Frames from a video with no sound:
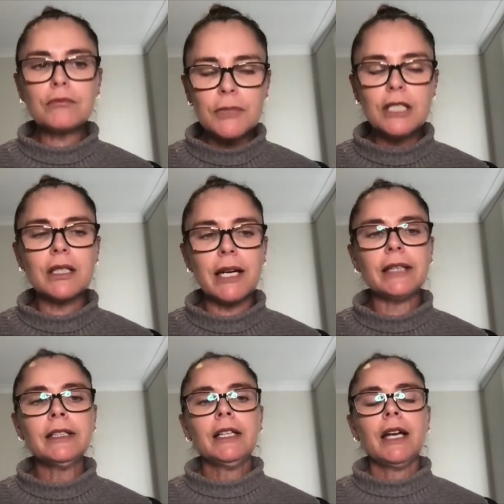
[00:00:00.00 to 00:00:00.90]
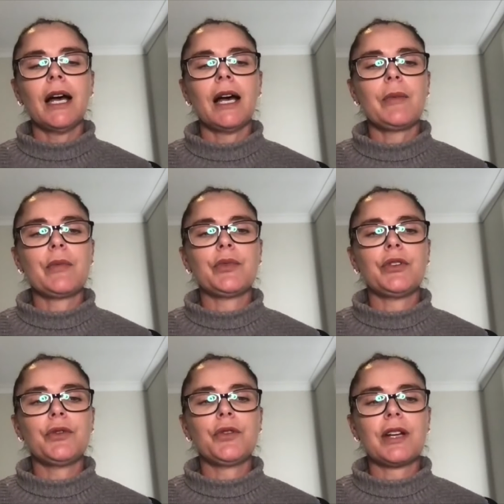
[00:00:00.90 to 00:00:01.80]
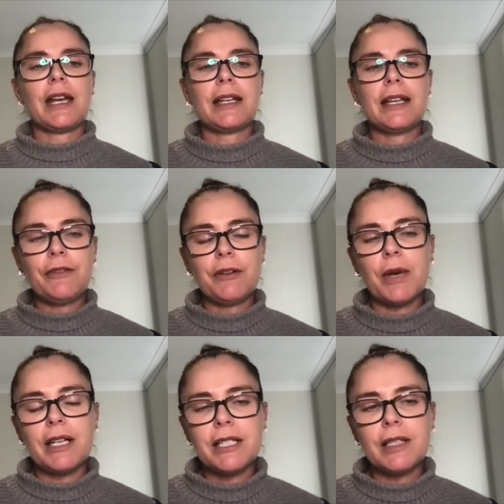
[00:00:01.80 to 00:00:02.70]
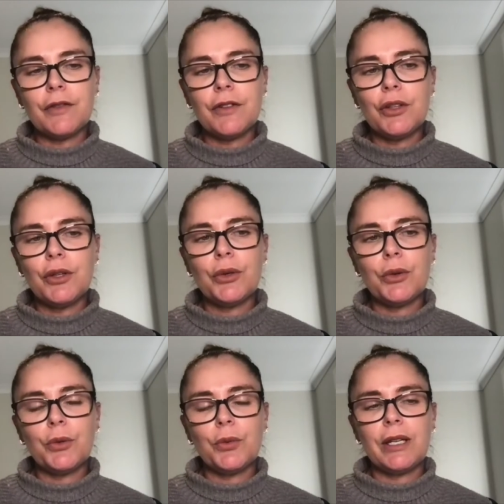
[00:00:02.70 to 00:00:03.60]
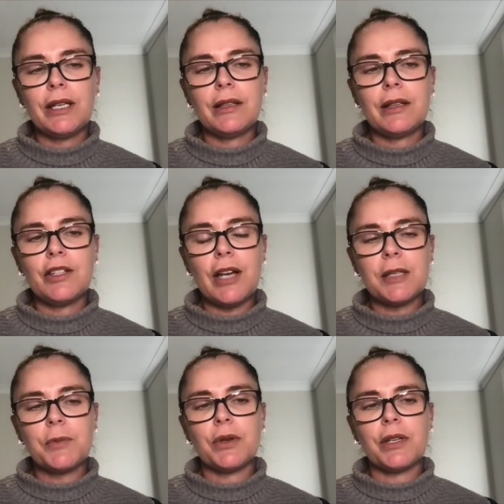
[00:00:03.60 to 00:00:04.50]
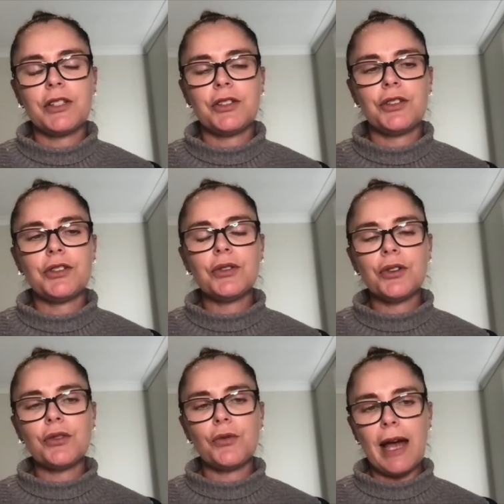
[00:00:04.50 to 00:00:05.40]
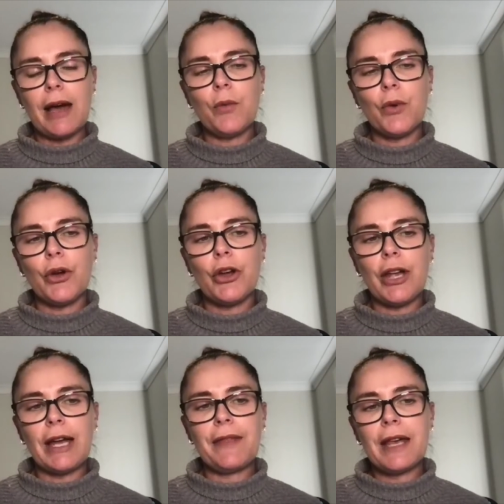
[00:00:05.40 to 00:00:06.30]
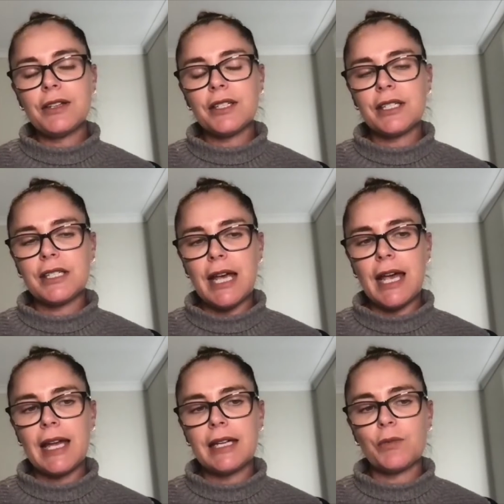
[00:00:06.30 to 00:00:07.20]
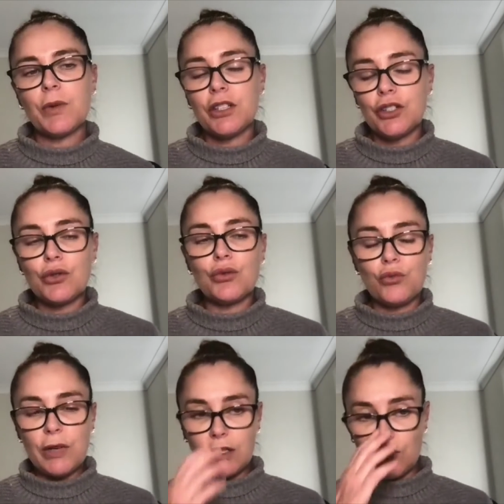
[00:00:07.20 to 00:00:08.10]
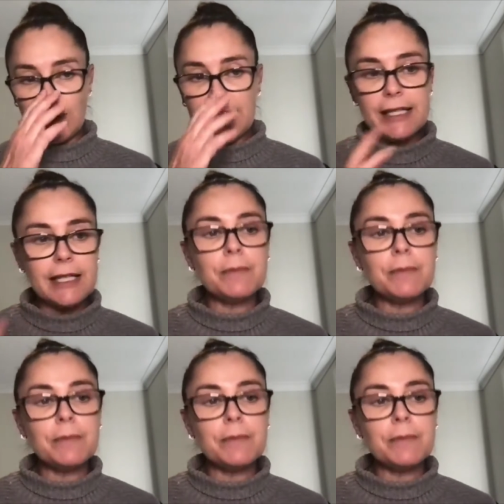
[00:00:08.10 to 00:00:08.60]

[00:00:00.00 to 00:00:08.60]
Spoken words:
Okay, you've got a Hanifa. My tip for you with Jasper is to do the groundwork and then just stand when you rest him.